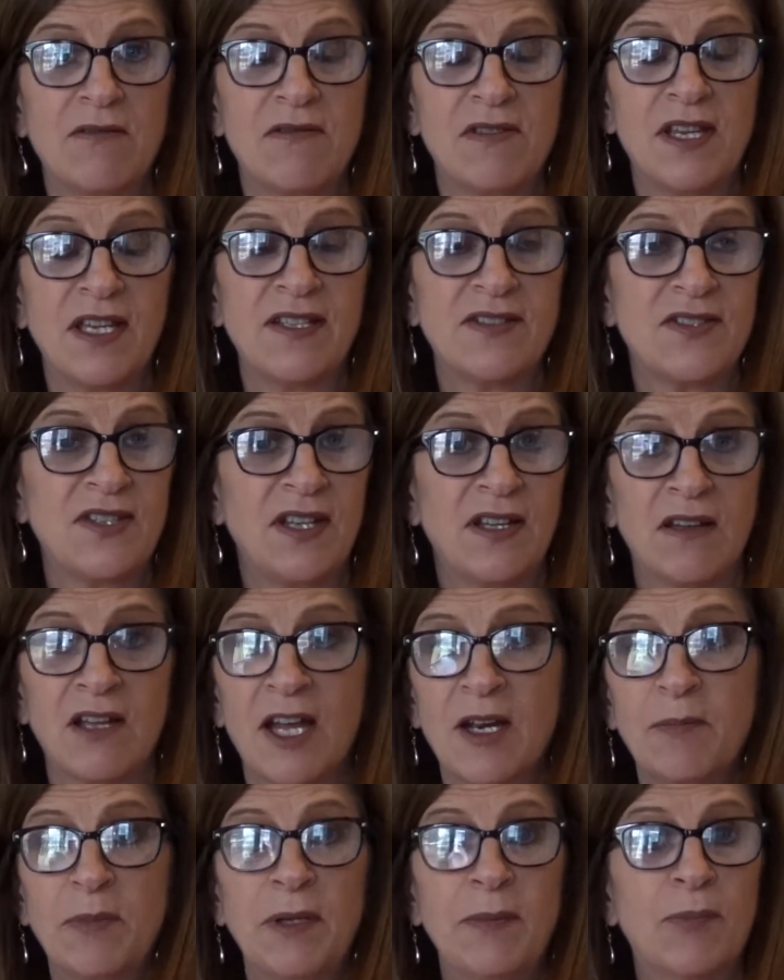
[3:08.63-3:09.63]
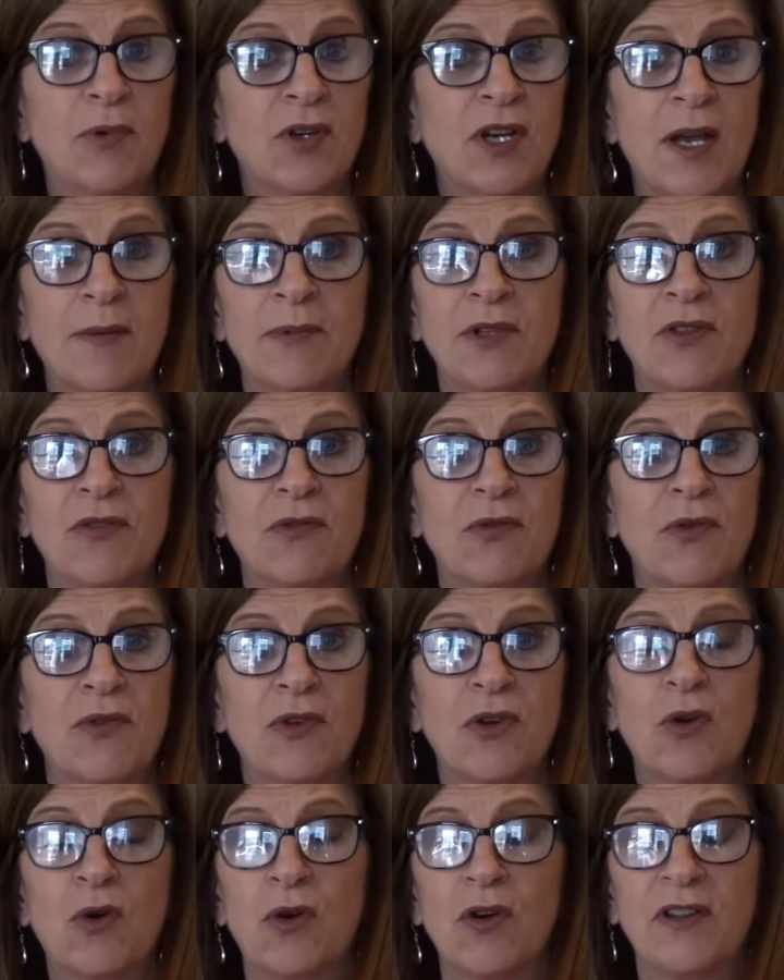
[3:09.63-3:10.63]
They see a lot of people coming through
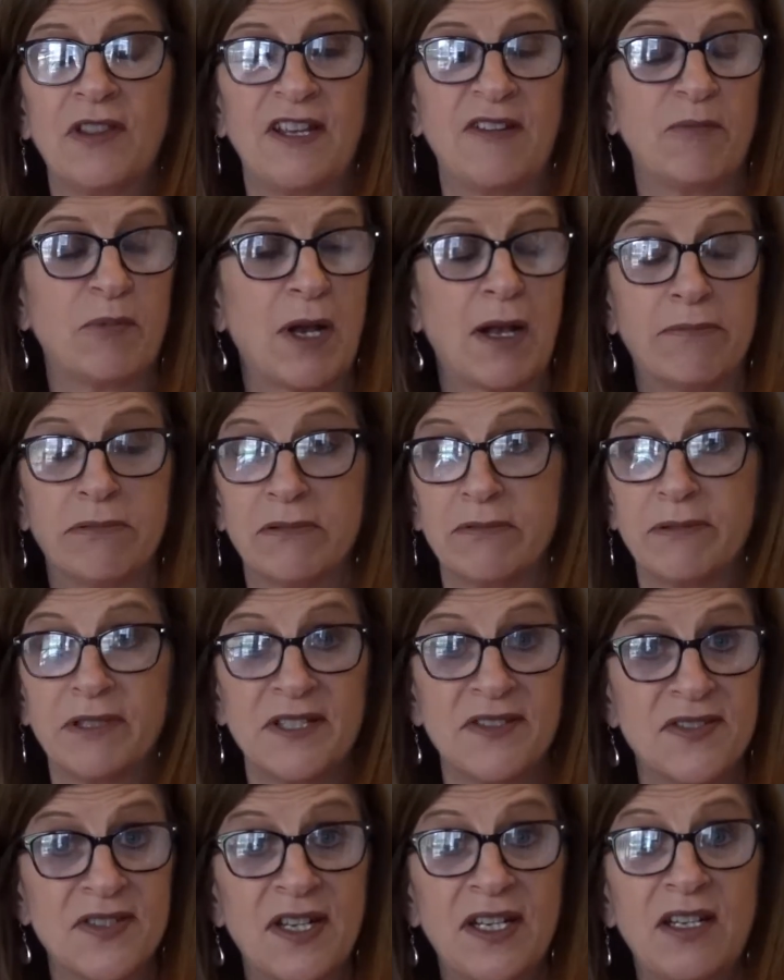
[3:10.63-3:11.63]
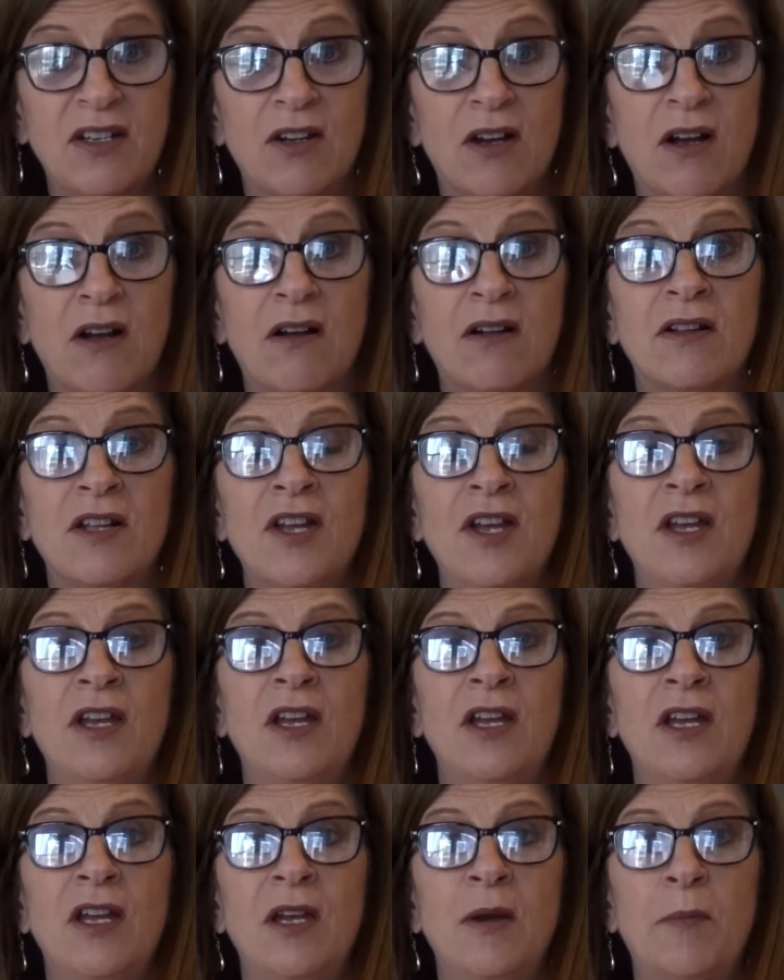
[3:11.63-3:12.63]
the court and they've probably seen it all,
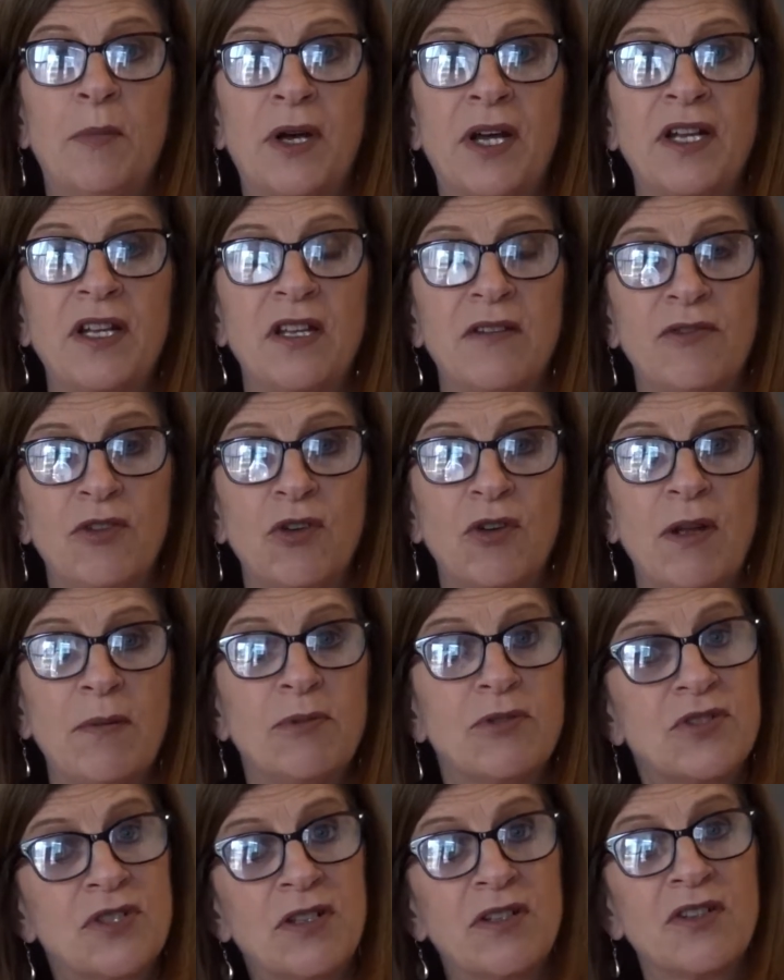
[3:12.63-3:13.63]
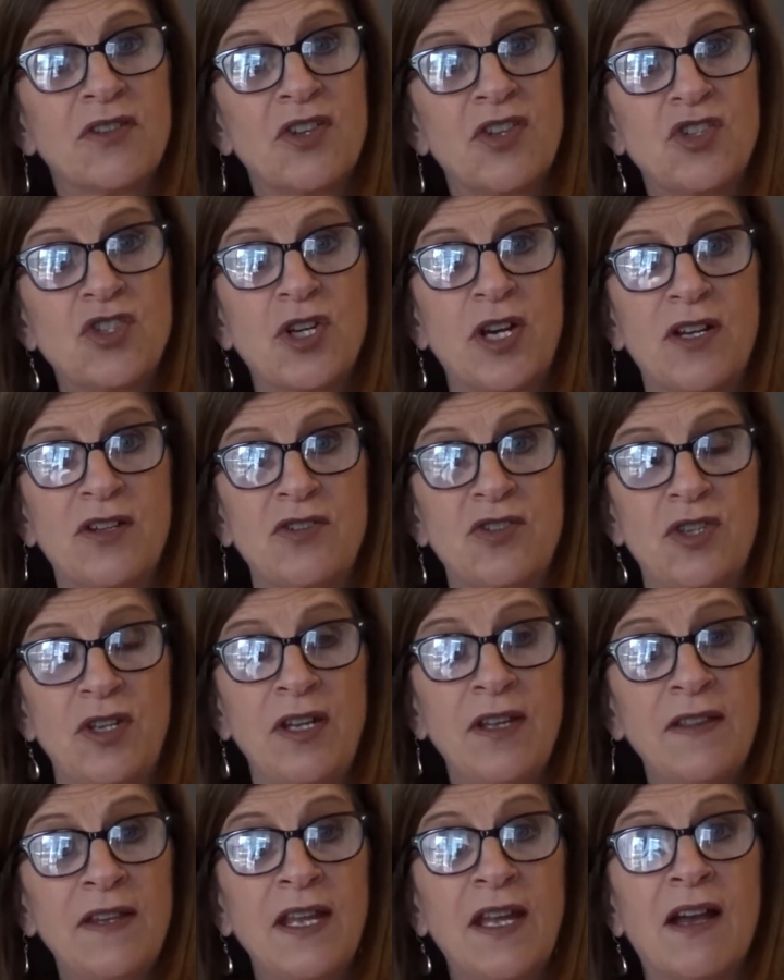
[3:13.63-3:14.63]
but if you're able to look the judge
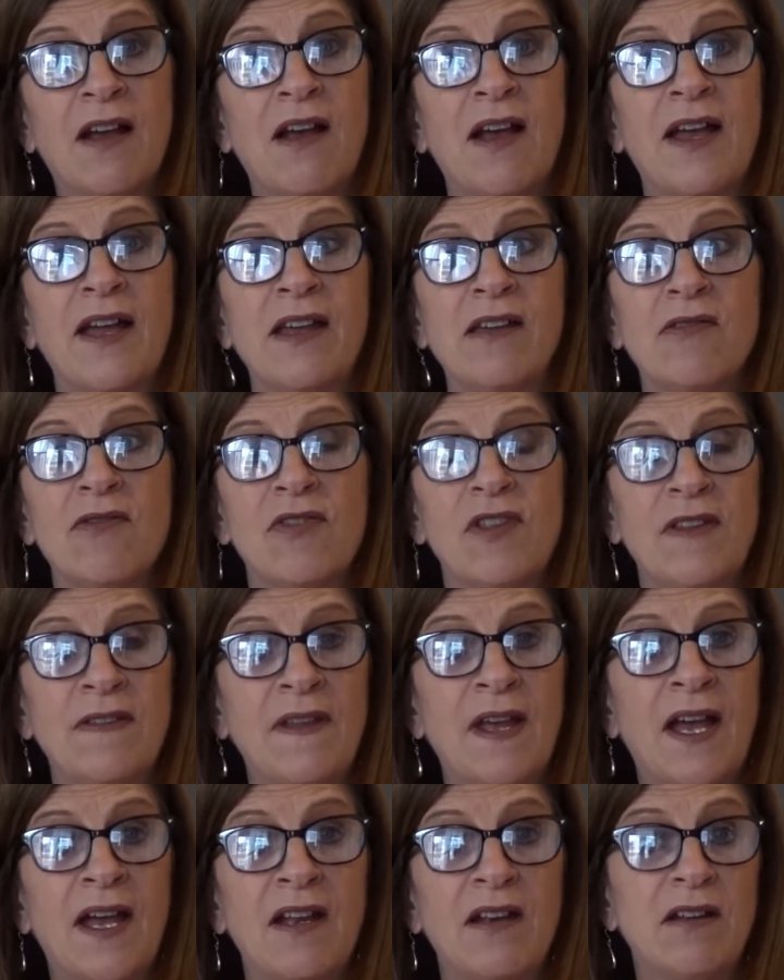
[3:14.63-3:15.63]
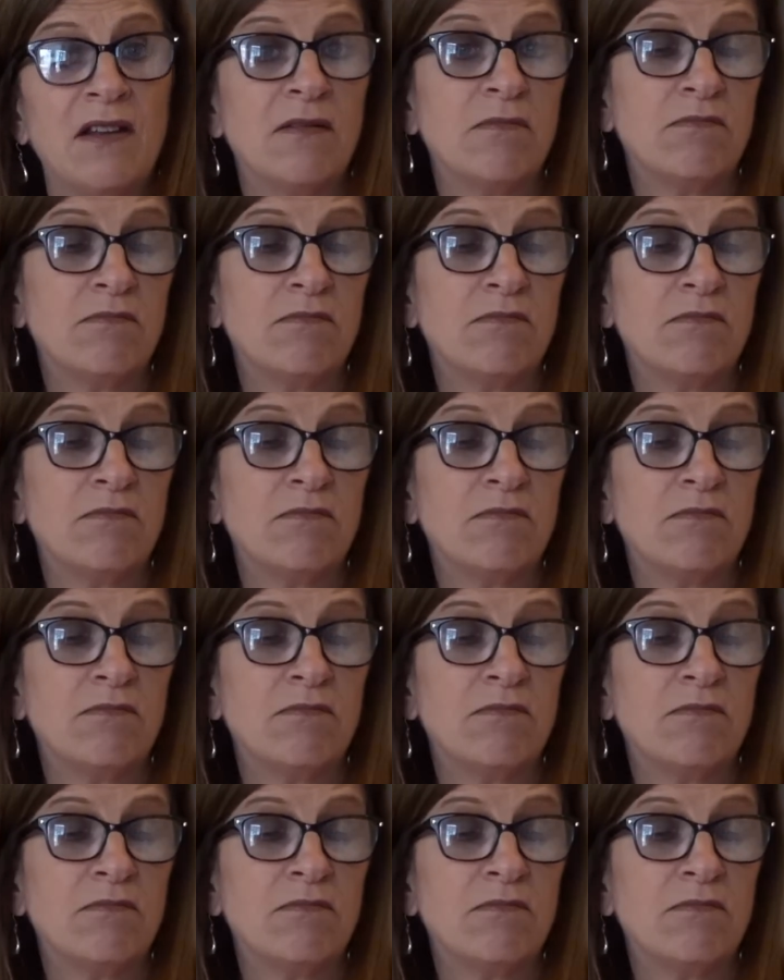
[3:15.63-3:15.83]
in the eye, then that,